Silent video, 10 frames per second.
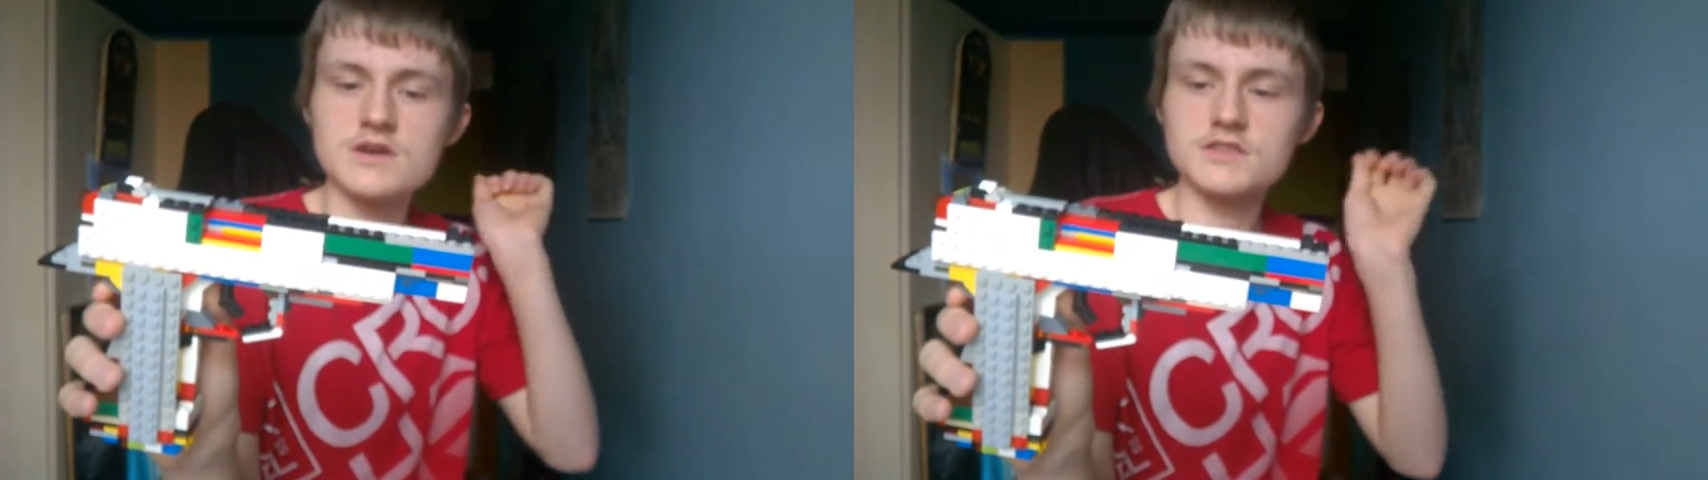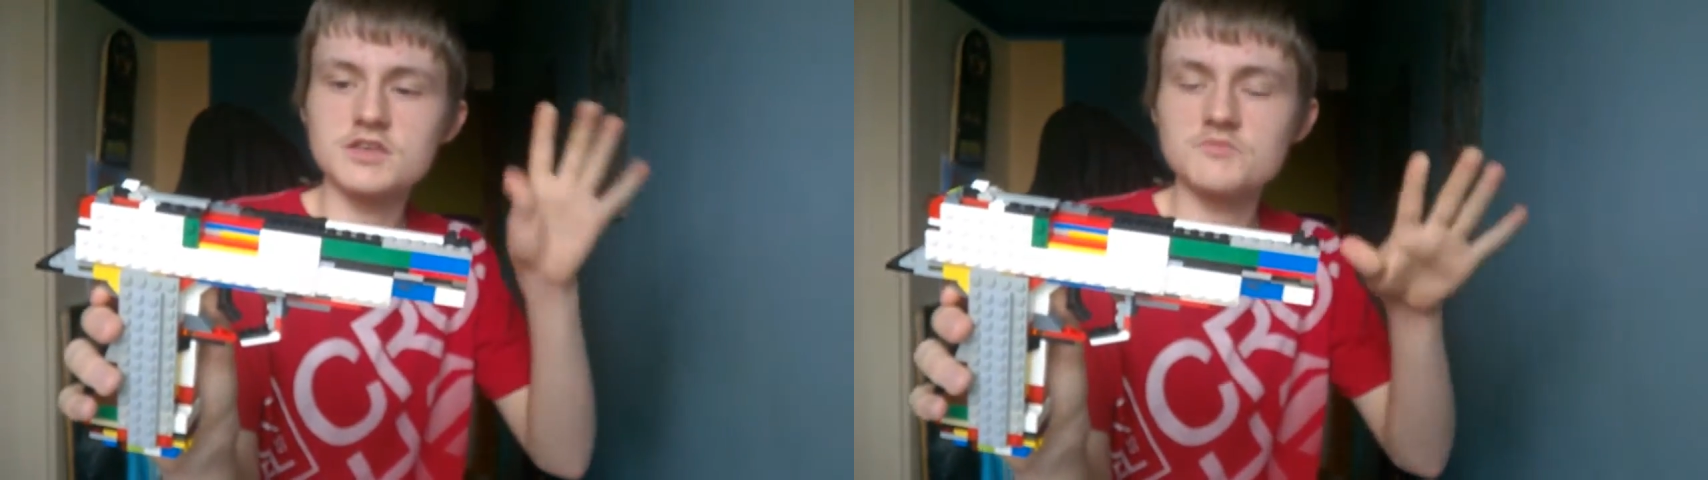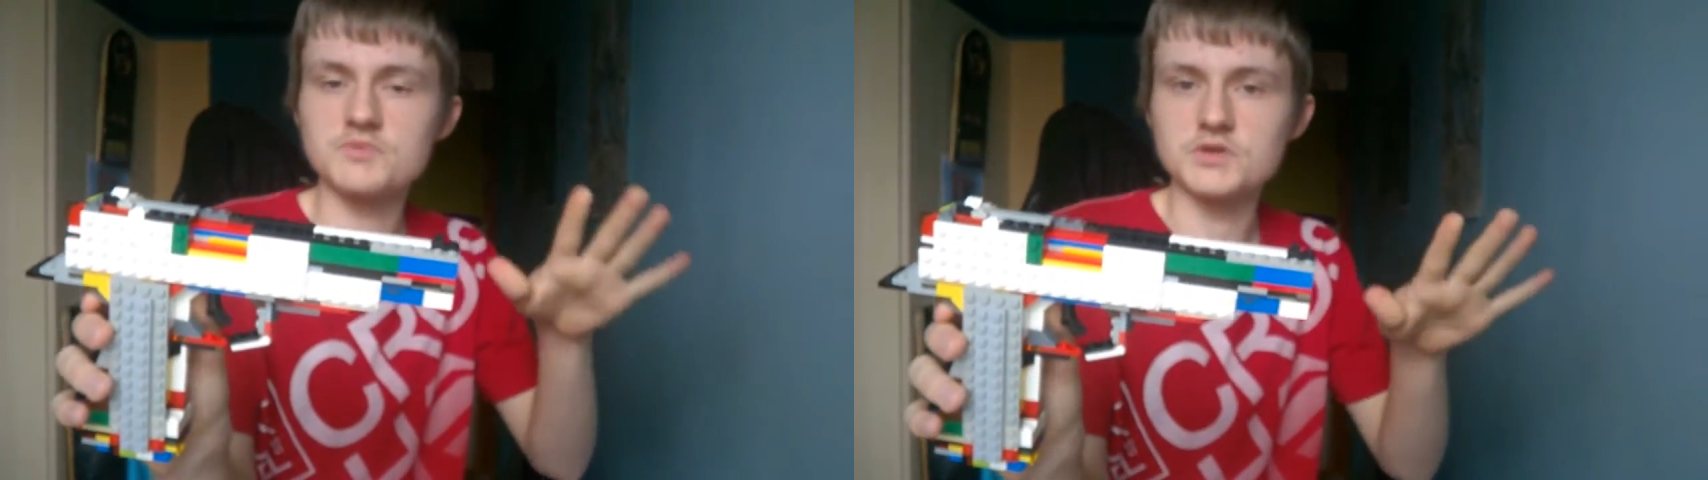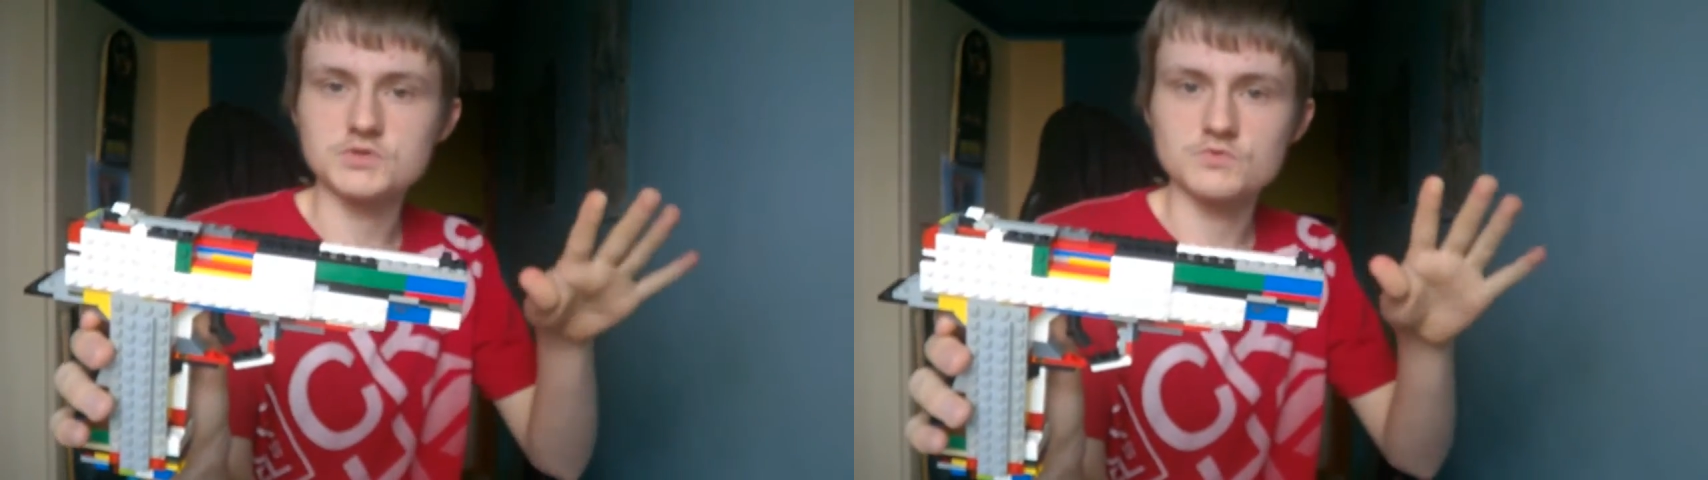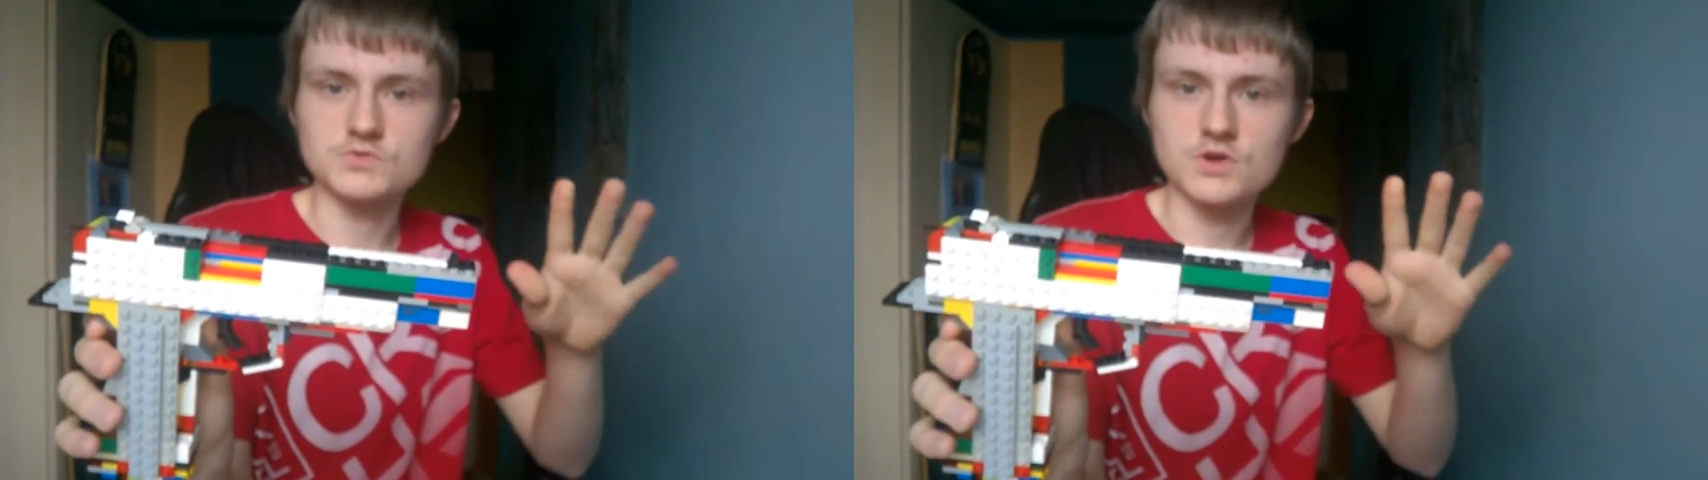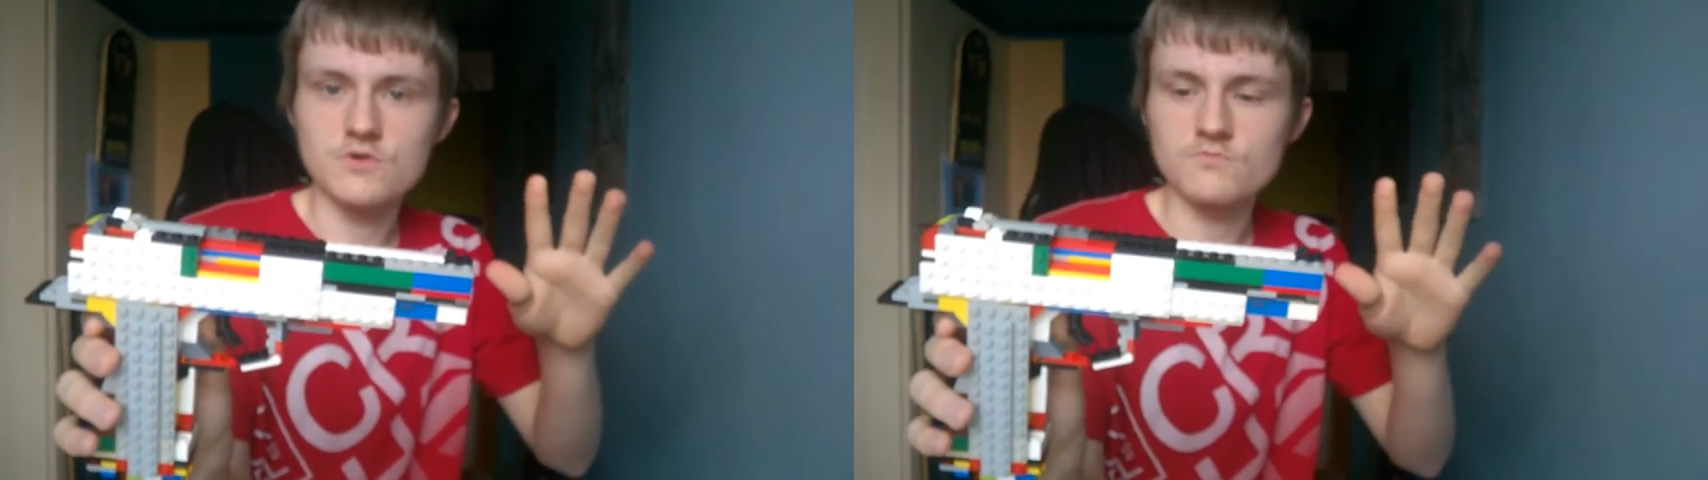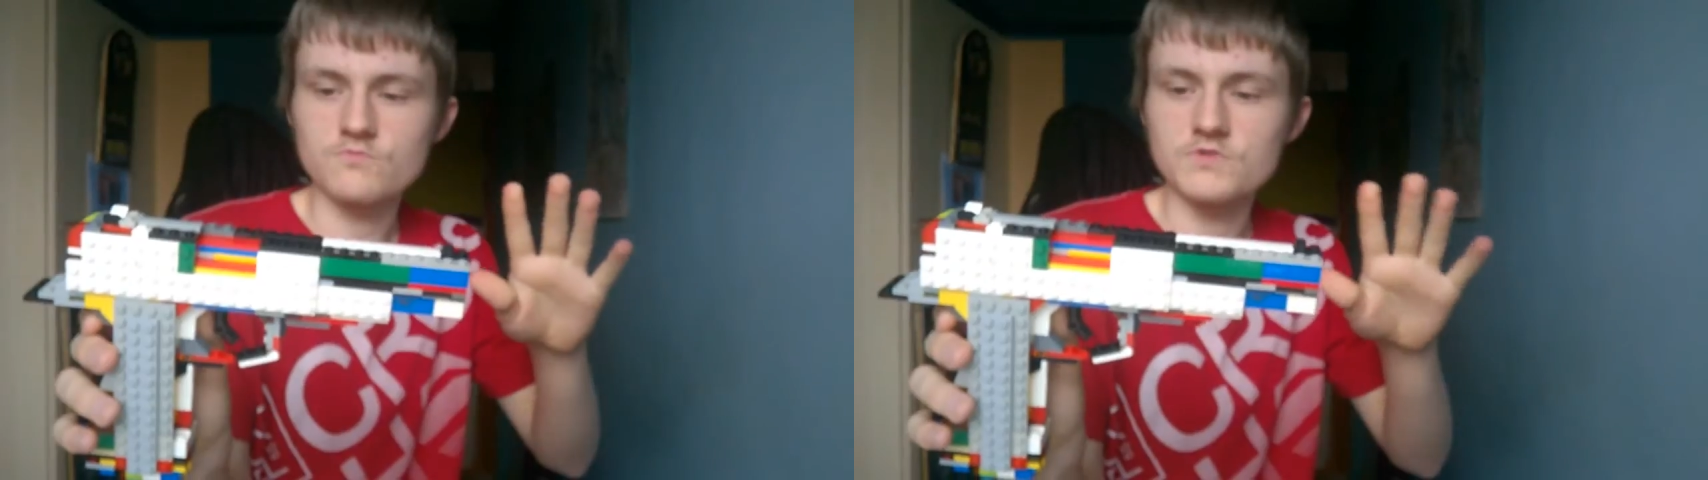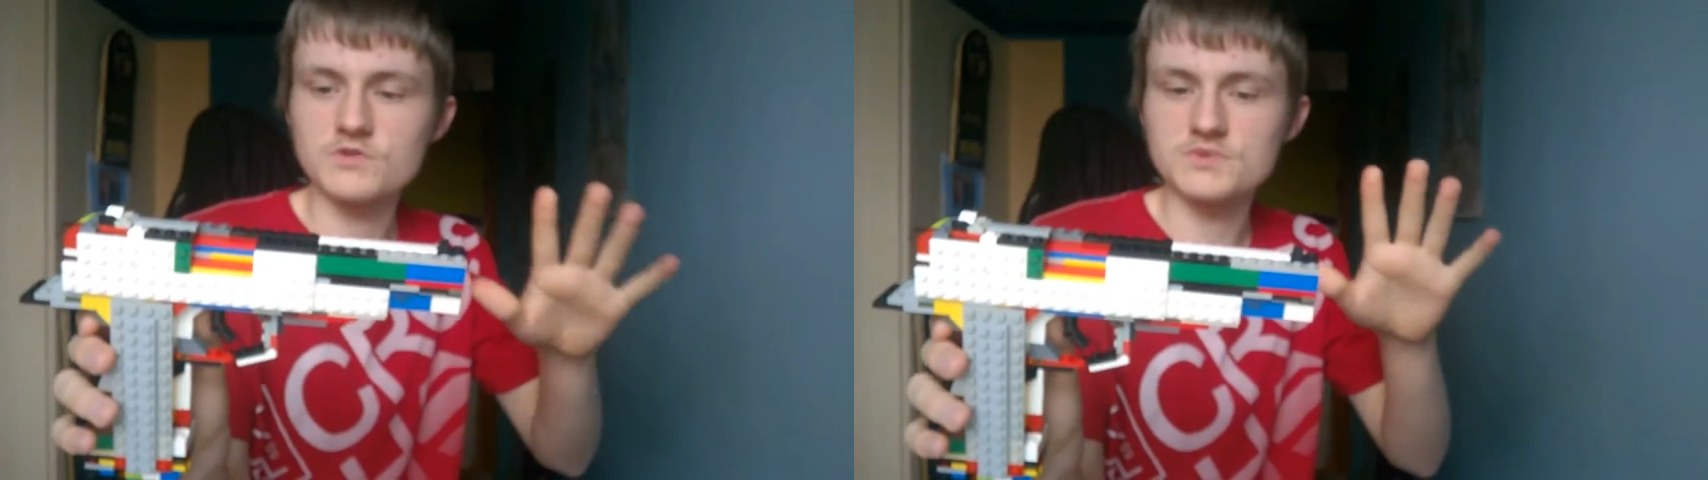their pistols
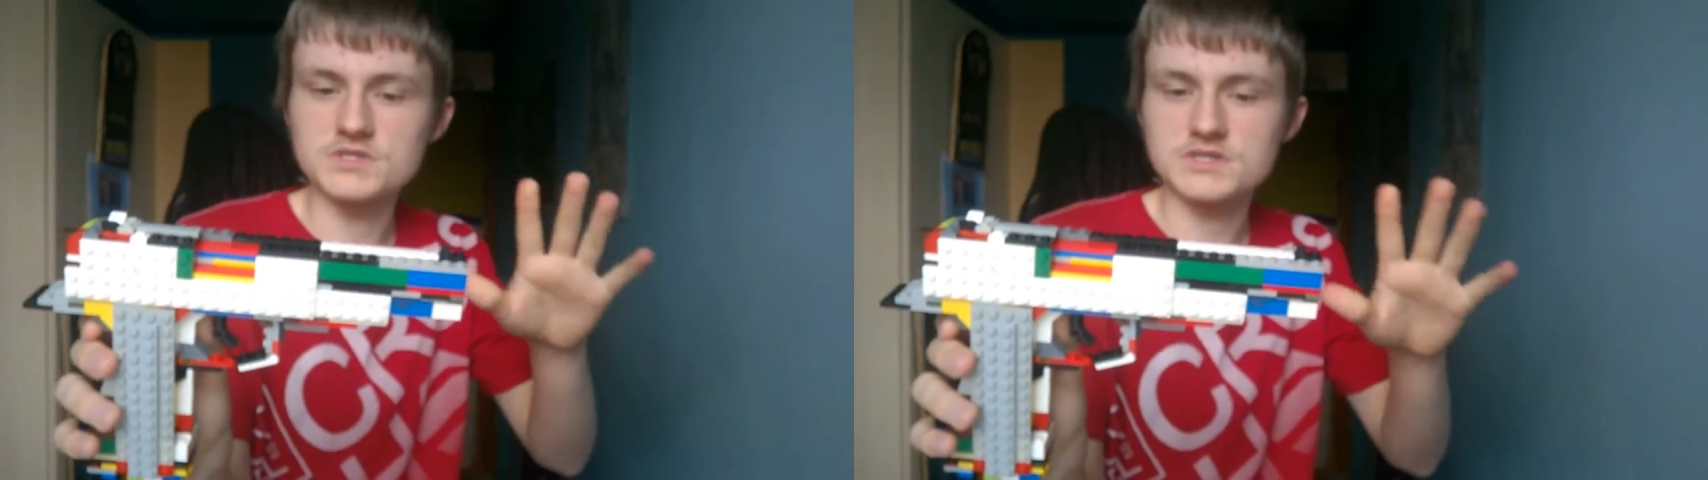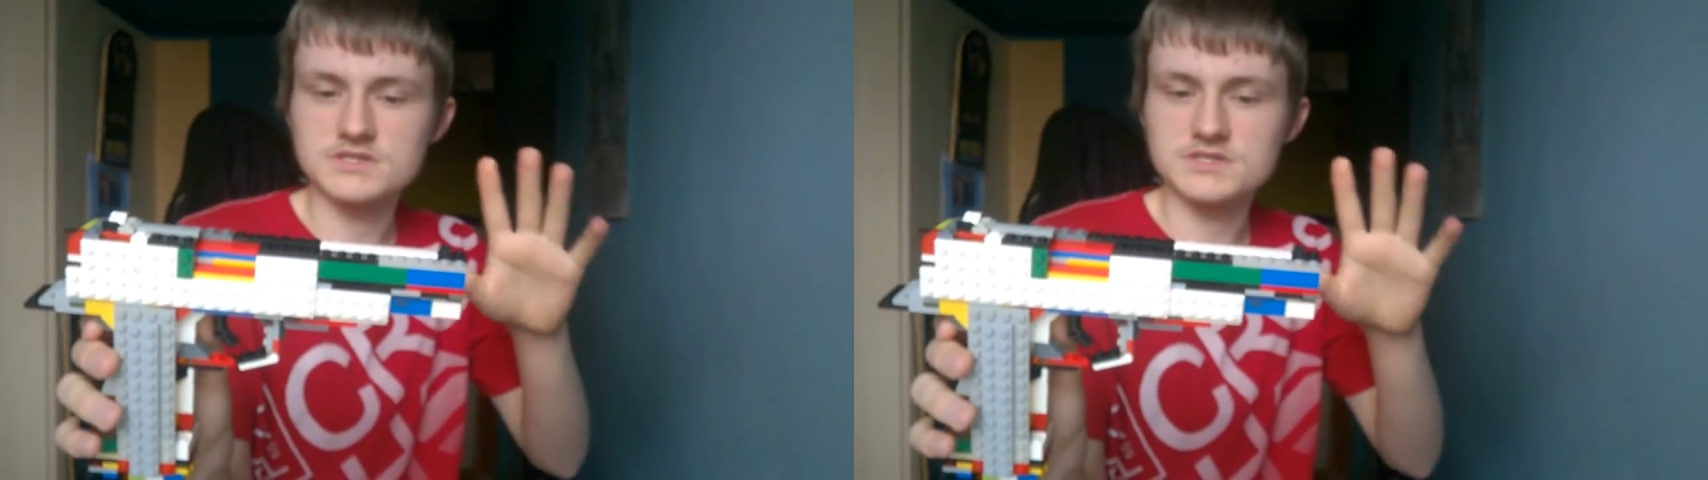will be